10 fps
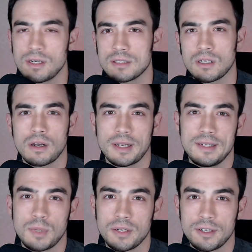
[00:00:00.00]
You're not
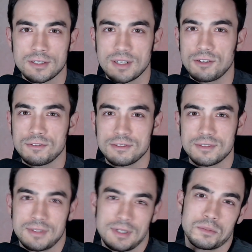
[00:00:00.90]
talking about yourself
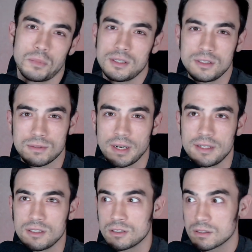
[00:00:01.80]
as much,
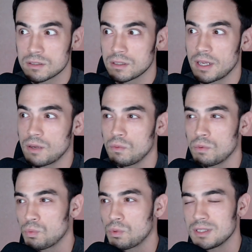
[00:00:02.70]
right? You're just like,
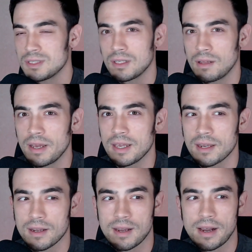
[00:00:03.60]
well, what is it like?